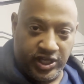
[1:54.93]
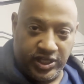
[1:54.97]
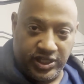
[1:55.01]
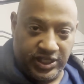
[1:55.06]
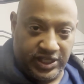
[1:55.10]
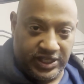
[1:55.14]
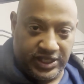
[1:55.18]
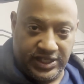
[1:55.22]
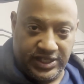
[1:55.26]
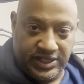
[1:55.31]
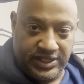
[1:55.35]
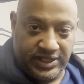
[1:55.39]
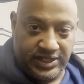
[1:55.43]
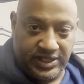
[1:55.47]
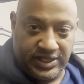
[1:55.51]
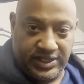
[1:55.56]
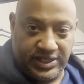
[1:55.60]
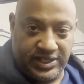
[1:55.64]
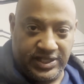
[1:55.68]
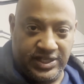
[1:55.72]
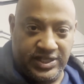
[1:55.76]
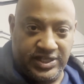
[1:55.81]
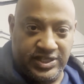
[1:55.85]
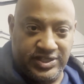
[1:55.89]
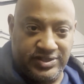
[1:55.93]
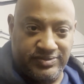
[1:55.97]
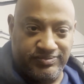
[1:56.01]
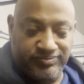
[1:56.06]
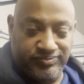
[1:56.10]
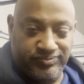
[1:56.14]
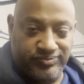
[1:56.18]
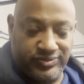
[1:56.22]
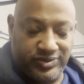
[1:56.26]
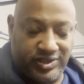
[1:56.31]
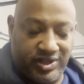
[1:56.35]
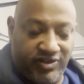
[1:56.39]
He
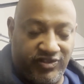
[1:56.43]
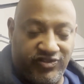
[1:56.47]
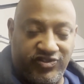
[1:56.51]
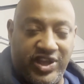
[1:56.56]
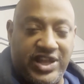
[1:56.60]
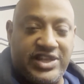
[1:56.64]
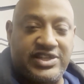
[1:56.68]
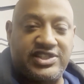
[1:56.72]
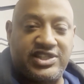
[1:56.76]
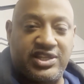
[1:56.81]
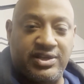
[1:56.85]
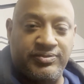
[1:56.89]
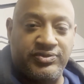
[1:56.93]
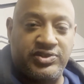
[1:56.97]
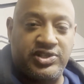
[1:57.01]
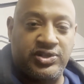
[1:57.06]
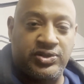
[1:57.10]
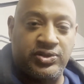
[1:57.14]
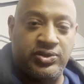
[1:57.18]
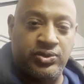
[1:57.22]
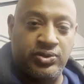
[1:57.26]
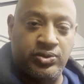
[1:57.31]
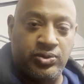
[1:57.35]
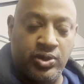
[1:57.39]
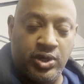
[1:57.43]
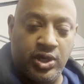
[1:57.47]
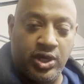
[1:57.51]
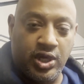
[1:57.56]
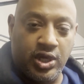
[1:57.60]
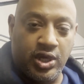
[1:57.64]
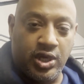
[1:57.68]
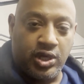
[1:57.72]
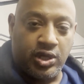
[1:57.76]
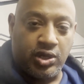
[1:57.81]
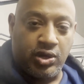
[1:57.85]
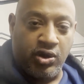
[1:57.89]
convinced him to
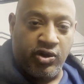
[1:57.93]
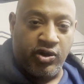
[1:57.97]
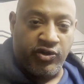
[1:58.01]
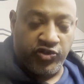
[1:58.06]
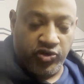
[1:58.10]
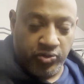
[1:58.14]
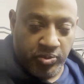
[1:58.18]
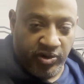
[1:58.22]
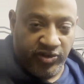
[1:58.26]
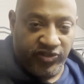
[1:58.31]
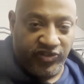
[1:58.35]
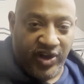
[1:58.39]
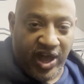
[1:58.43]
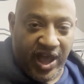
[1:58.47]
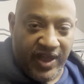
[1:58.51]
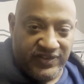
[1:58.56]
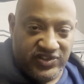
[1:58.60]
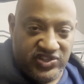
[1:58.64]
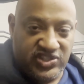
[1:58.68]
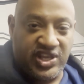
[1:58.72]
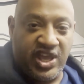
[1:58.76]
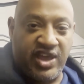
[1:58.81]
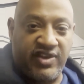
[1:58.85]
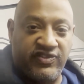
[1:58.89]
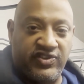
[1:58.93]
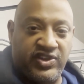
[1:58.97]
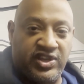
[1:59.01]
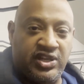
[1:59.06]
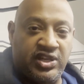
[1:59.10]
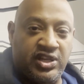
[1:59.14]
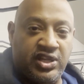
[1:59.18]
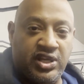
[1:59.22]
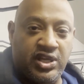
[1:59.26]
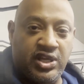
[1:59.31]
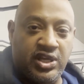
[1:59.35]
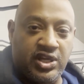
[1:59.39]
go from a
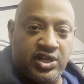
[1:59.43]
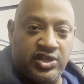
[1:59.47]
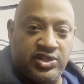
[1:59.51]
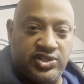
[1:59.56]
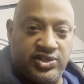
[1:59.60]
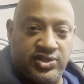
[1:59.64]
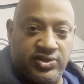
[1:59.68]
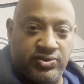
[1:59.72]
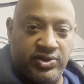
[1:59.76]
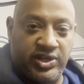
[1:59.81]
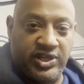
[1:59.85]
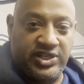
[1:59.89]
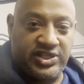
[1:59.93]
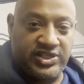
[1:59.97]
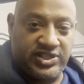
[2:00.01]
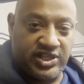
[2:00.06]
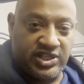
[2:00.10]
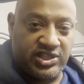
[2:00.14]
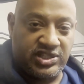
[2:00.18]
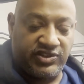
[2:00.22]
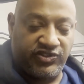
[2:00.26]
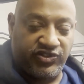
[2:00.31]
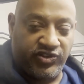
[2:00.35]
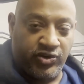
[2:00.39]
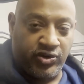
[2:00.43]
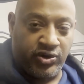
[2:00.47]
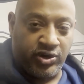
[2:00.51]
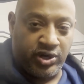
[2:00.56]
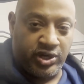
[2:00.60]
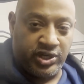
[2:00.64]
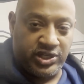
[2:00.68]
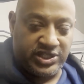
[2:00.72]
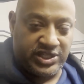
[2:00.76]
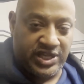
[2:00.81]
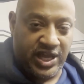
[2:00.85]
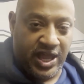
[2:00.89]
5.7 to a
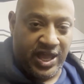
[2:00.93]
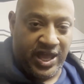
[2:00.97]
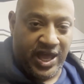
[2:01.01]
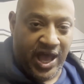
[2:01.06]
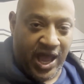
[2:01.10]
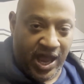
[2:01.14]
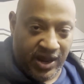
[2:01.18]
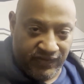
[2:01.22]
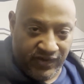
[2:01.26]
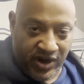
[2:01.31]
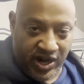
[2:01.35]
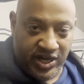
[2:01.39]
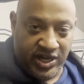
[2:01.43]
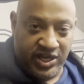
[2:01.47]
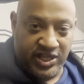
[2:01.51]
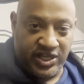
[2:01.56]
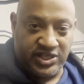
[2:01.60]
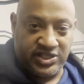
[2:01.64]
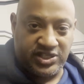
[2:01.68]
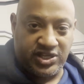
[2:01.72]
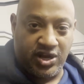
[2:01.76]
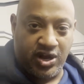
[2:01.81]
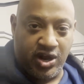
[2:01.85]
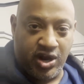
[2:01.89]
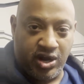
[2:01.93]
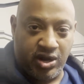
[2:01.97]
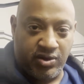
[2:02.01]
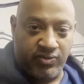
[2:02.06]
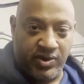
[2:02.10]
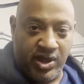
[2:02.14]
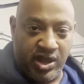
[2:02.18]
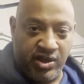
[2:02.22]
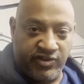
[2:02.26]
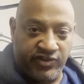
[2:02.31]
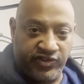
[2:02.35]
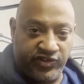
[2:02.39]
6.4. This guy hot rodded his car around